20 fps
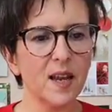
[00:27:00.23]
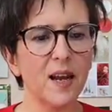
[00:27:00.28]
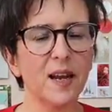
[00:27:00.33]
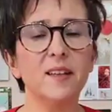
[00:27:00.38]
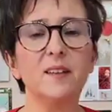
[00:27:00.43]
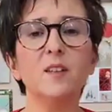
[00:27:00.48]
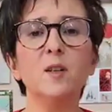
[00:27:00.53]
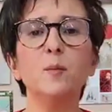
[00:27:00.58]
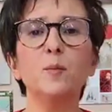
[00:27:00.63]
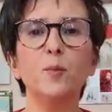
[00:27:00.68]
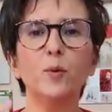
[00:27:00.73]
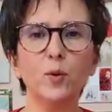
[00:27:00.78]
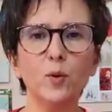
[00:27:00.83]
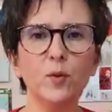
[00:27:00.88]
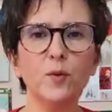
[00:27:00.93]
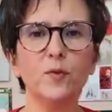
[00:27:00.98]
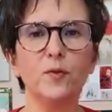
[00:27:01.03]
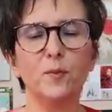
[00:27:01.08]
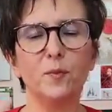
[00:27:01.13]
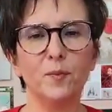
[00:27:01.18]
and
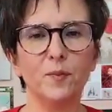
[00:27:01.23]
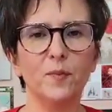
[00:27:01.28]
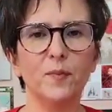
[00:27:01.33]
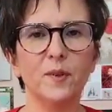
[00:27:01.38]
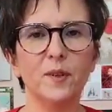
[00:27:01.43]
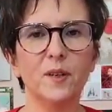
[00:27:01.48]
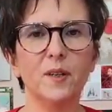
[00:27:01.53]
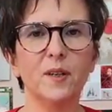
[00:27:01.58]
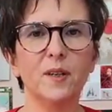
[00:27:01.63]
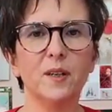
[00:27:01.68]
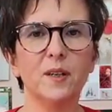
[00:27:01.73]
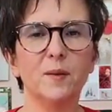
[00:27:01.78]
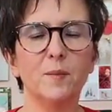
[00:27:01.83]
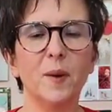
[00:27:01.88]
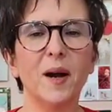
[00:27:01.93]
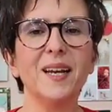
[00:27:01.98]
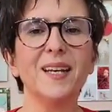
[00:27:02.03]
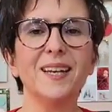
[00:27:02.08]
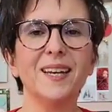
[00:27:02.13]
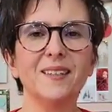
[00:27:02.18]
improve
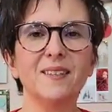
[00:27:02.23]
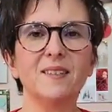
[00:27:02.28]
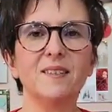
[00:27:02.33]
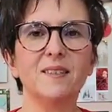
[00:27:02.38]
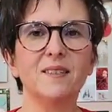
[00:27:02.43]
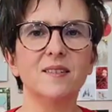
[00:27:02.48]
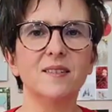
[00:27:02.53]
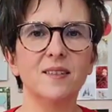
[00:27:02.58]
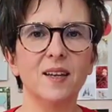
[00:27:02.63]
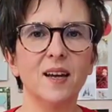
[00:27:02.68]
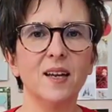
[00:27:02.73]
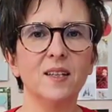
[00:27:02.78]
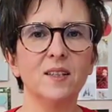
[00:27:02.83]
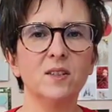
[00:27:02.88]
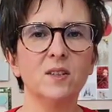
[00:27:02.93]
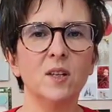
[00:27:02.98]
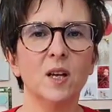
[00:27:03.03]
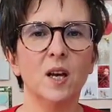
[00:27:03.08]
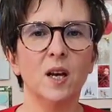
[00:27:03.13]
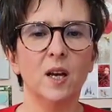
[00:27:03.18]
my next
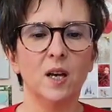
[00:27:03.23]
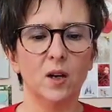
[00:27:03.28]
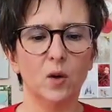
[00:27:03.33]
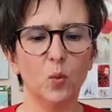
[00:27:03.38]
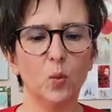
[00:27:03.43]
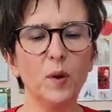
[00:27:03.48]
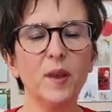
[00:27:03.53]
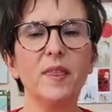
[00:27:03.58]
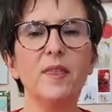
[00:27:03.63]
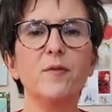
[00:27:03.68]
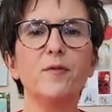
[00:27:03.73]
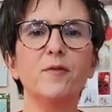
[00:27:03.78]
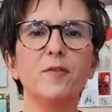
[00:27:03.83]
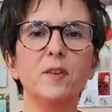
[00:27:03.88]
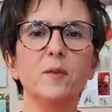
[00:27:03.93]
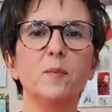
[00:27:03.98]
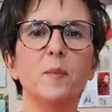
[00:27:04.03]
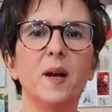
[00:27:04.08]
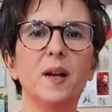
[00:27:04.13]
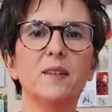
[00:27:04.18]
designs with the
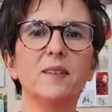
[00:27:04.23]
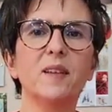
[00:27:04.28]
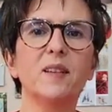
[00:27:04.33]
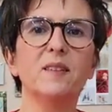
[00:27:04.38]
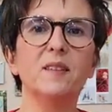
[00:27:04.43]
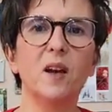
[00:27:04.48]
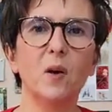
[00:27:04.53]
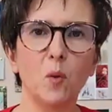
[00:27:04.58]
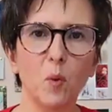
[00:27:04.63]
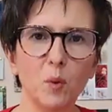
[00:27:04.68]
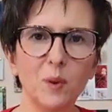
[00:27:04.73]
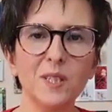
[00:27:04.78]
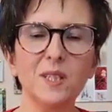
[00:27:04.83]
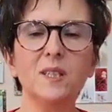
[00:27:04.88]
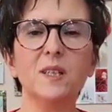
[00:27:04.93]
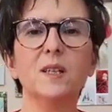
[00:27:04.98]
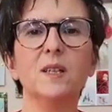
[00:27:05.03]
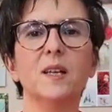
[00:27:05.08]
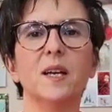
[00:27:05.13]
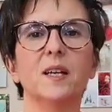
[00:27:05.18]
feedback that I will
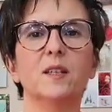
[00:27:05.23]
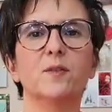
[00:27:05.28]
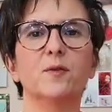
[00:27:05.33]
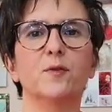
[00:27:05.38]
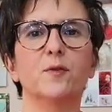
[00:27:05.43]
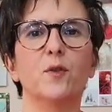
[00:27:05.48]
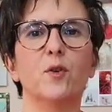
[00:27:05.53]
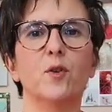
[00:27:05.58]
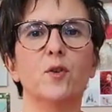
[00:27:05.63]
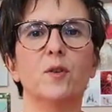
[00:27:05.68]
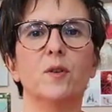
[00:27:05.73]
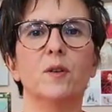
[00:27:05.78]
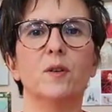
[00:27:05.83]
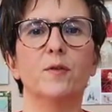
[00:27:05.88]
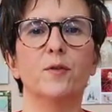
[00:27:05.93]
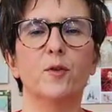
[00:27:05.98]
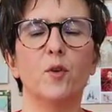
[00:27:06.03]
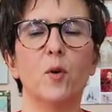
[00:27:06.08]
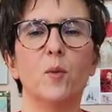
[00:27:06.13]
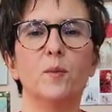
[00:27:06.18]
collect
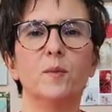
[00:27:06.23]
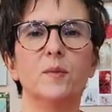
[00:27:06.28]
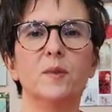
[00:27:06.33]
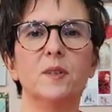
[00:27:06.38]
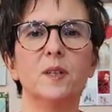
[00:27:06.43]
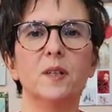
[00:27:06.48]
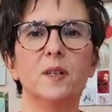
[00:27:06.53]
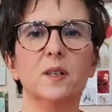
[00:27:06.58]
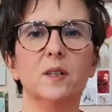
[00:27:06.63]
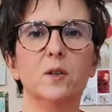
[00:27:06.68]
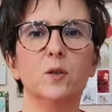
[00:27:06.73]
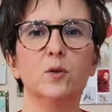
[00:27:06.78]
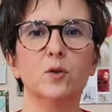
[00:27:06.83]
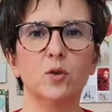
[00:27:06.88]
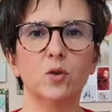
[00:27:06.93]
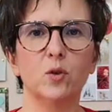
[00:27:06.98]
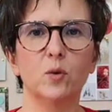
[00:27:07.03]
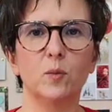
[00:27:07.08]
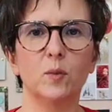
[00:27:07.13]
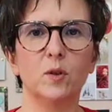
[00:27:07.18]
from the
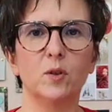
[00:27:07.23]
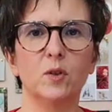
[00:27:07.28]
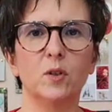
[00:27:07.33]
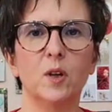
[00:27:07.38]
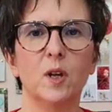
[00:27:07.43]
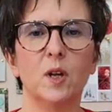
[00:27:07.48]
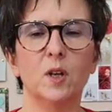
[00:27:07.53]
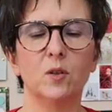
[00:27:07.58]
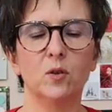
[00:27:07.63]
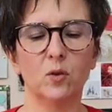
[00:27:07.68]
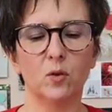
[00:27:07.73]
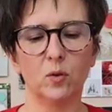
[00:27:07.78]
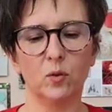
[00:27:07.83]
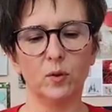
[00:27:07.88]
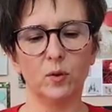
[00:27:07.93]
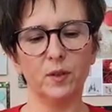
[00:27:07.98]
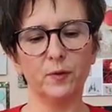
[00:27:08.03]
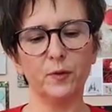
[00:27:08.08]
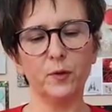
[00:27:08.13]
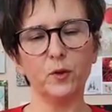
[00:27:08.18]
consumers.
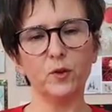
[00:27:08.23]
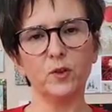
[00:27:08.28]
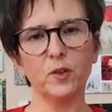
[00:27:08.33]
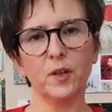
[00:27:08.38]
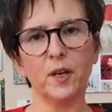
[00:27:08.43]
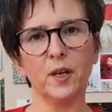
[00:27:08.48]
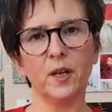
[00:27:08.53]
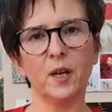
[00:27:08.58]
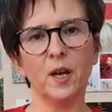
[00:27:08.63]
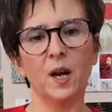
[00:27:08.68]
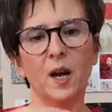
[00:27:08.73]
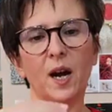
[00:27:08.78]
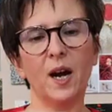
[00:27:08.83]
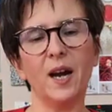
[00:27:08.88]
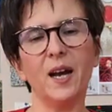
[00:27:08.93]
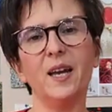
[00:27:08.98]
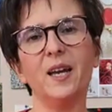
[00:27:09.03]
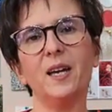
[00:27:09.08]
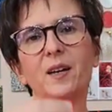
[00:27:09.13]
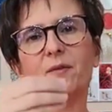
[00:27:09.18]
So if you say,
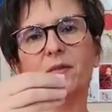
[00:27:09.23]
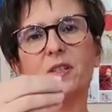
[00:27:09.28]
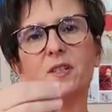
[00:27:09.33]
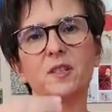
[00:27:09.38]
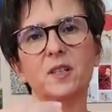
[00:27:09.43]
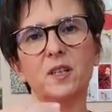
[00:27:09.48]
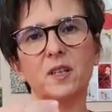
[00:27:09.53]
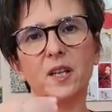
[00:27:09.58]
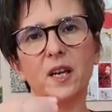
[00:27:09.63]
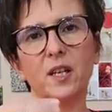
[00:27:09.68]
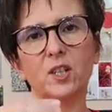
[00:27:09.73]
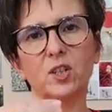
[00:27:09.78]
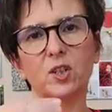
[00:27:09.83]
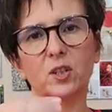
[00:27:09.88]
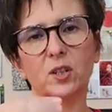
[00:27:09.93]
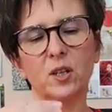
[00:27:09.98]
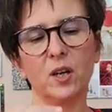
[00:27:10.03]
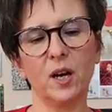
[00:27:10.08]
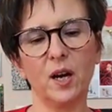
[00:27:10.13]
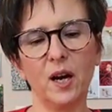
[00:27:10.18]
I have this
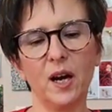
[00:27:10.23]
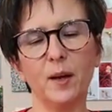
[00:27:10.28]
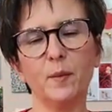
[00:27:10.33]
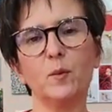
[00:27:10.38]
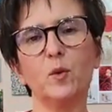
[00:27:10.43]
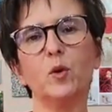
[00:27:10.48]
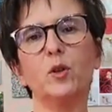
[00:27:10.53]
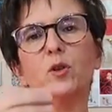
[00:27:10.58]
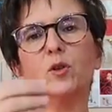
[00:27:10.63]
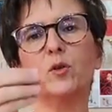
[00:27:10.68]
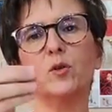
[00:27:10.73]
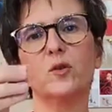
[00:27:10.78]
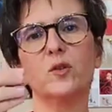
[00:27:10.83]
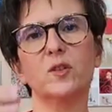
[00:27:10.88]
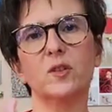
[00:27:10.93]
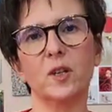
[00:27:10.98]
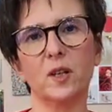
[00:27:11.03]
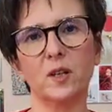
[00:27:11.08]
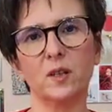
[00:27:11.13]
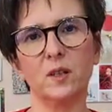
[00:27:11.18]
collection, I'm going to
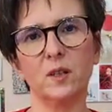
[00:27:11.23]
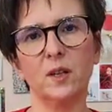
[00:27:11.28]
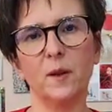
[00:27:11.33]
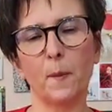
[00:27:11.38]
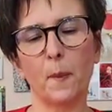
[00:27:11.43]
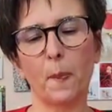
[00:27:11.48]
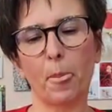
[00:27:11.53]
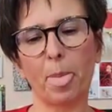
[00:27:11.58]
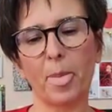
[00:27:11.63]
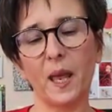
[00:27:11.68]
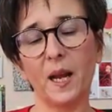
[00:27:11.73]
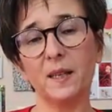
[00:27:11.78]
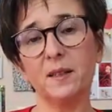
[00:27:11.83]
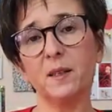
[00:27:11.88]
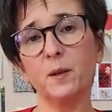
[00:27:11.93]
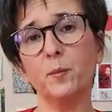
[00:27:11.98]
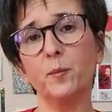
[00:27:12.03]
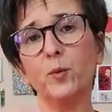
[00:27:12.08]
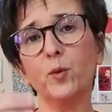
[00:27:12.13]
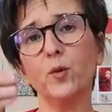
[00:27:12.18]
sell and
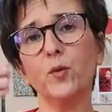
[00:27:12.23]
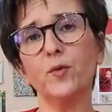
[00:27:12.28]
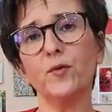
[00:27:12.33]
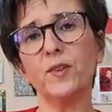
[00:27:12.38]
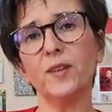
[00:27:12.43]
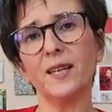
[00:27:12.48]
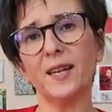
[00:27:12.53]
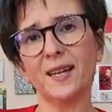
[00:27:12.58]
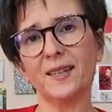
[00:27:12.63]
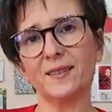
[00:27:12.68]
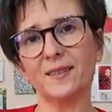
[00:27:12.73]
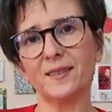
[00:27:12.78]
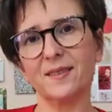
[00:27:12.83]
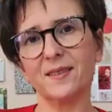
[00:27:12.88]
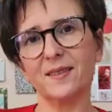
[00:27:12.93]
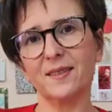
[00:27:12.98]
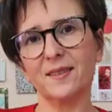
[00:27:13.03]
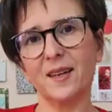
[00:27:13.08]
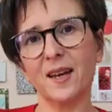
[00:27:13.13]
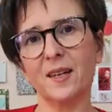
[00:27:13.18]
improve the next
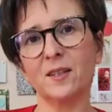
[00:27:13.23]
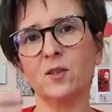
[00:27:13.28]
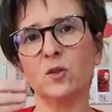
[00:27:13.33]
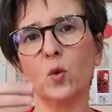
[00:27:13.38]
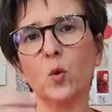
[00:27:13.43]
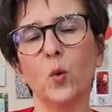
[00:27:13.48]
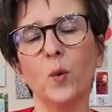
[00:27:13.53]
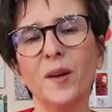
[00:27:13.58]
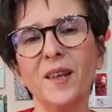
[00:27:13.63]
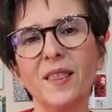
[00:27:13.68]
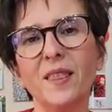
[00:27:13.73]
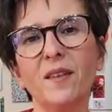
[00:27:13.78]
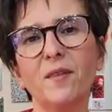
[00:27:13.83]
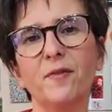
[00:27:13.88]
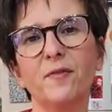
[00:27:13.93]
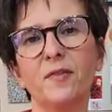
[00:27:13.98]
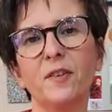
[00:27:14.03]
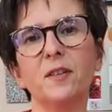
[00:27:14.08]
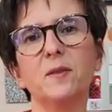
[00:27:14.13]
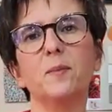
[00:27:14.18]
designs with the
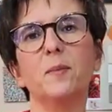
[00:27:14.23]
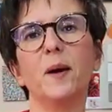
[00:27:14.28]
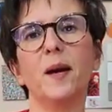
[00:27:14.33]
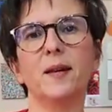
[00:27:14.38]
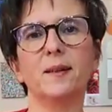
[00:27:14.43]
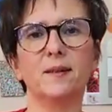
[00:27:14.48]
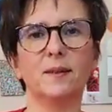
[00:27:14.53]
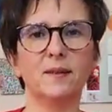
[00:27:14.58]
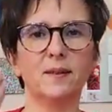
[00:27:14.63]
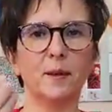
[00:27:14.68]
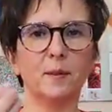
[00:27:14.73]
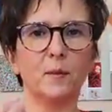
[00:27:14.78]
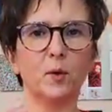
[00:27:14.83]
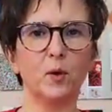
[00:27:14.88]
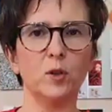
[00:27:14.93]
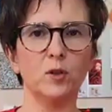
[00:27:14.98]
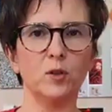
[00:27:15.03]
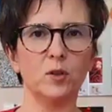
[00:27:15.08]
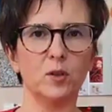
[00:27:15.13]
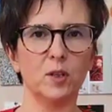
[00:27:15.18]
feedback that I'm
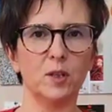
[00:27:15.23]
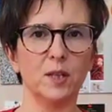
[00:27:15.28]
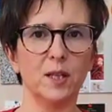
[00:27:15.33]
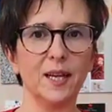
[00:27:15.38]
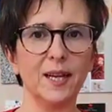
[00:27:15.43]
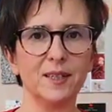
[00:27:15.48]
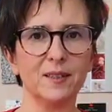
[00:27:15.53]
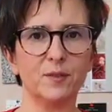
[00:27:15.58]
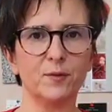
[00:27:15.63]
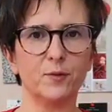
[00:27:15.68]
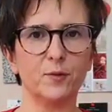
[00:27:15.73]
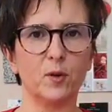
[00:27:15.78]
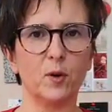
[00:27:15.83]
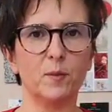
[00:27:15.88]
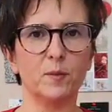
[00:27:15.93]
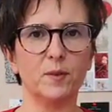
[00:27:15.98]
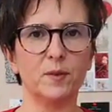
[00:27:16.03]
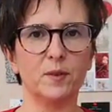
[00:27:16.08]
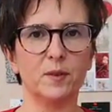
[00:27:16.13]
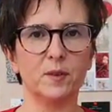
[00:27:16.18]
going to collect
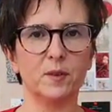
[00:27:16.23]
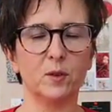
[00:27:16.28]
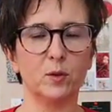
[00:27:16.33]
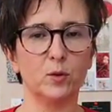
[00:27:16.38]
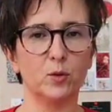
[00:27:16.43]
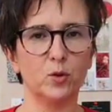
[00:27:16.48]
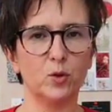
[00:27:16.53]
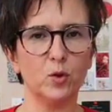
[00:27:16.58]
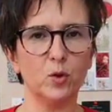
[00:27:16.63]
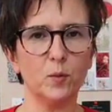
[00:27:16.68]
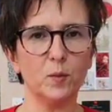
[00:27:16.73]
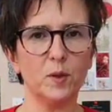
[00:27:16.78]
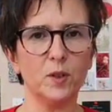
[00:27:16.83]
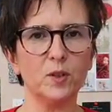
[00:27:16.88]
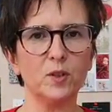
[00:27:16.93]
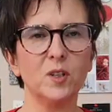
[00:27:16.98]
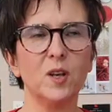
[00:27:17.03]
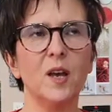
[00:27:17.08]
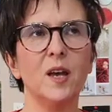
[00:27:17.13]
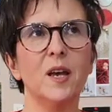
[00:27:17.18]
from the
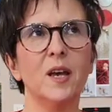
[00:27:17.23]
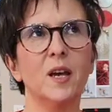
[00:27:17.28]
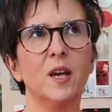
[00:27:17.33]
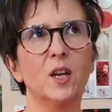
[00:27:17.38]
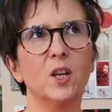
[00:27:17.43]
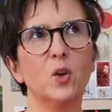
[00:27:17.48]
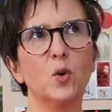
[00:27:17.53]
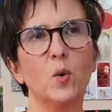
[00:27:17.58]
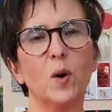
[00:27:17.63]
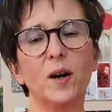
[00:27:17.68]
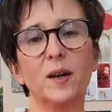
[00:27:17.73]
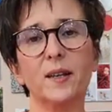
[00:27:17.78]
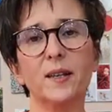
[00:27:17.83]
consumers, you are